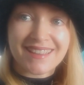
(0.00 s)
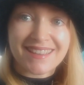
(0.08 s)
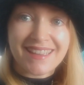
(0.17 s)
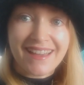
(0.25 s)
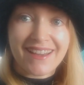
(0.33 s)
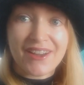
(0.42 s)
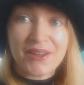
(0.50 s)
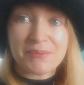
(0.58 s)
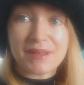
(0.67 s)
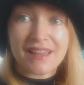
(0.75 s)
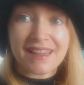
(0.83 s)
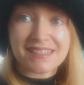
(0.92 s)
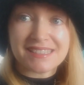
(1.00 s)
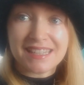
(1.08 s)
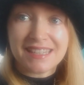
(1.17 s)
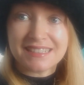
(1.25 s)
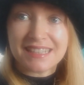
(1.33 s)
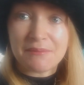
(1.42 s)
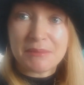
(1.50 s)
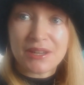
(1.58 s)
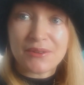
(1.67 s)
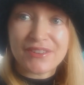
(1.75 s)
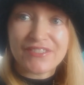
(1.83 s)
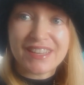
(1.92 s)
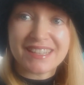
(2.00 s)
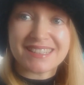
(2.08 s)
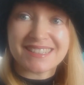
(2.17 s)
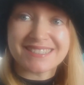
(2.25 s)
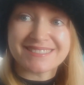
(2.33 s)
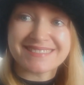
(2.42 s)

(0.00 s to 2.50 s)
yeah, I hope you liked it and let me know what you think.